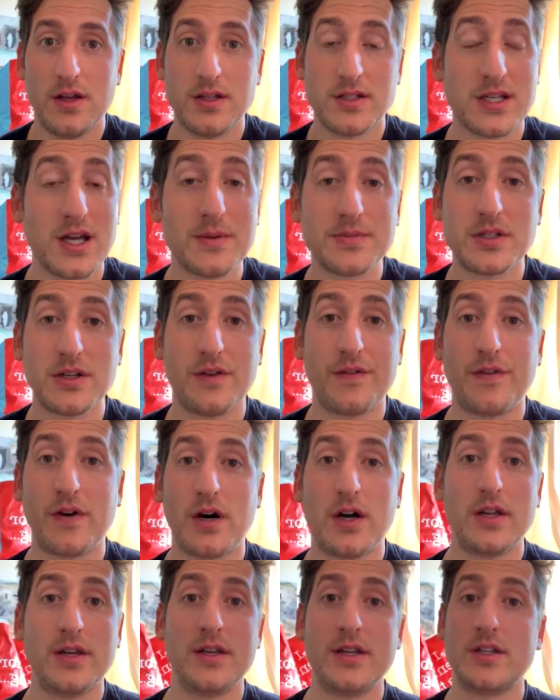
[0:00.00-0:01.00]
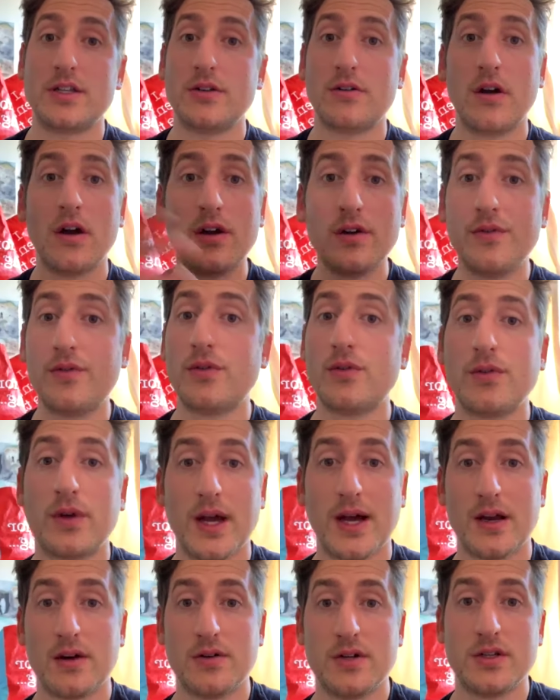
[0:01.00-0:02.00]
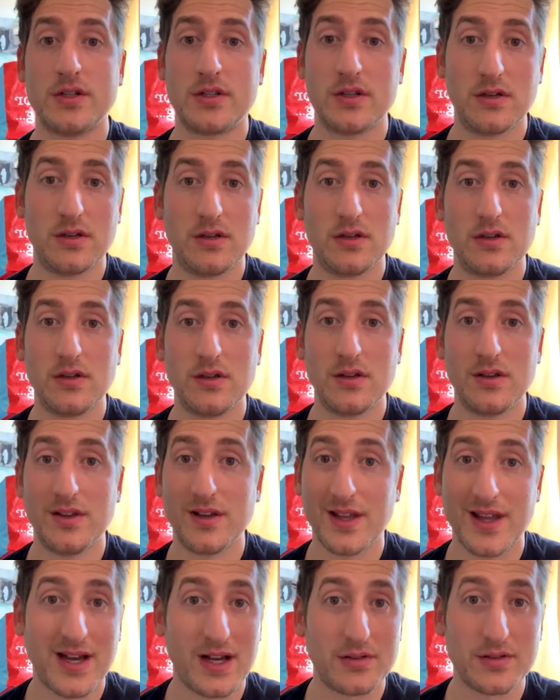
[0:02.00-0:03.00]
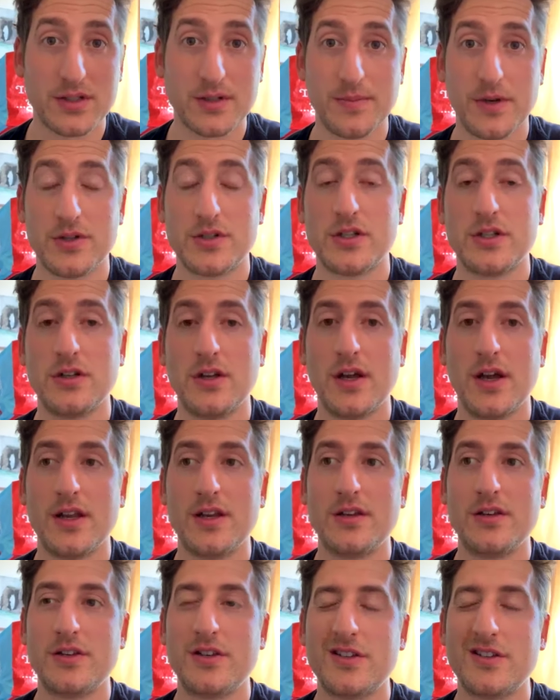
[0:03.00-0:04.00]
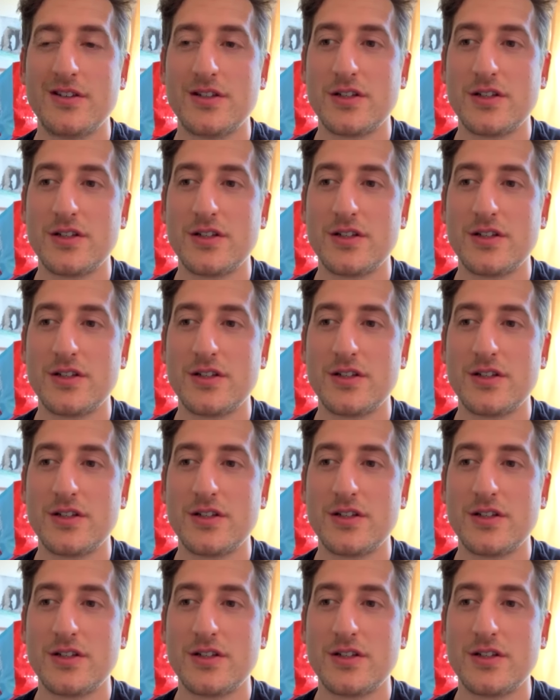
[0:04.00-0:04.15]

it's absolutely fine. It's your overall calories that counts the most. And